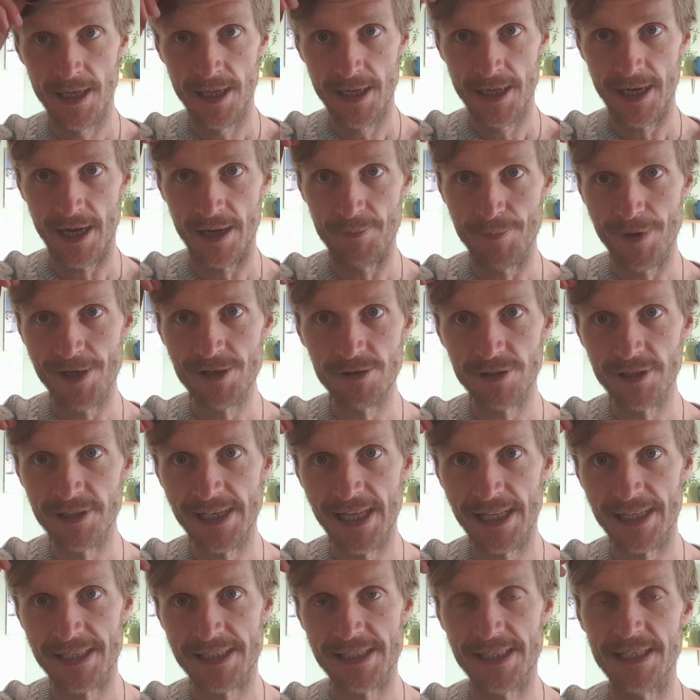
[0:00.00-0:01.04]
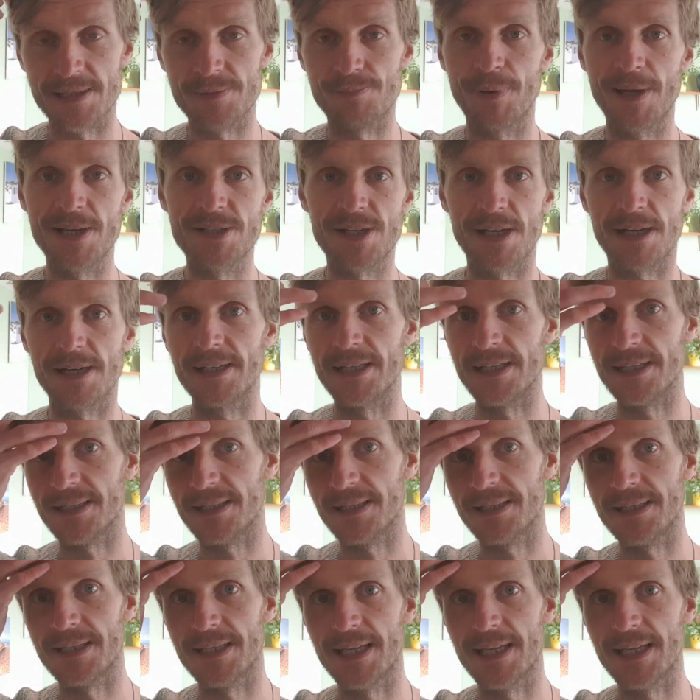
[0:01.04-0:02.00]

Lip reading: A mineral analysis basically